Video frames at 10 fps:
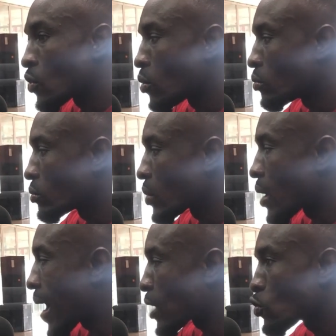from
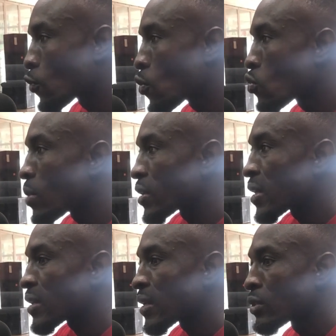Hasufo,
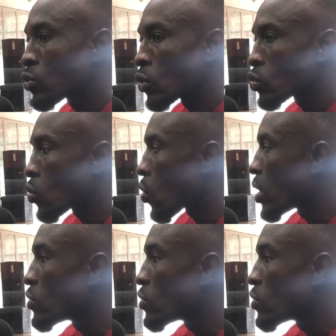Kumasi, Asante Kotoko,